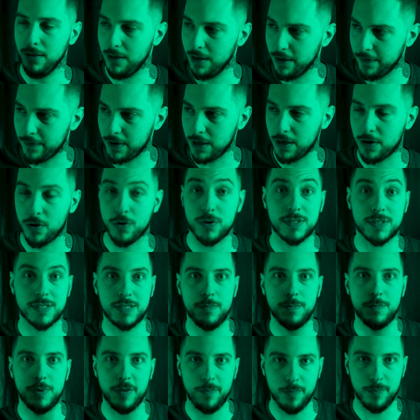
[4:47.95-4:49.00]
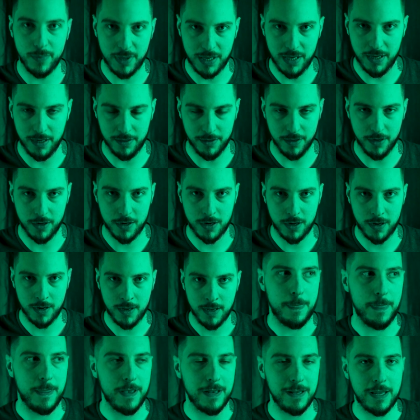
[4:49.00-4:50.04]
leaving or simply being there,
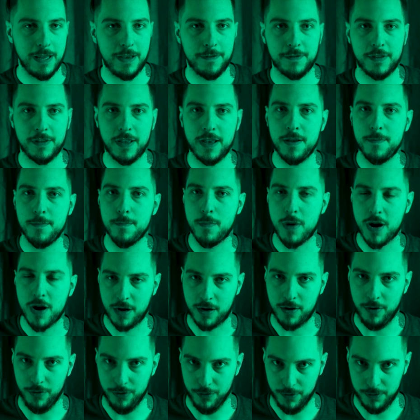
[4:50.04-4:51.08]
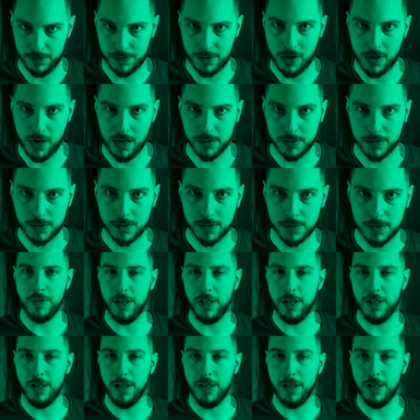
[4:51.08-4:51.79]
they left a mark on those grounds.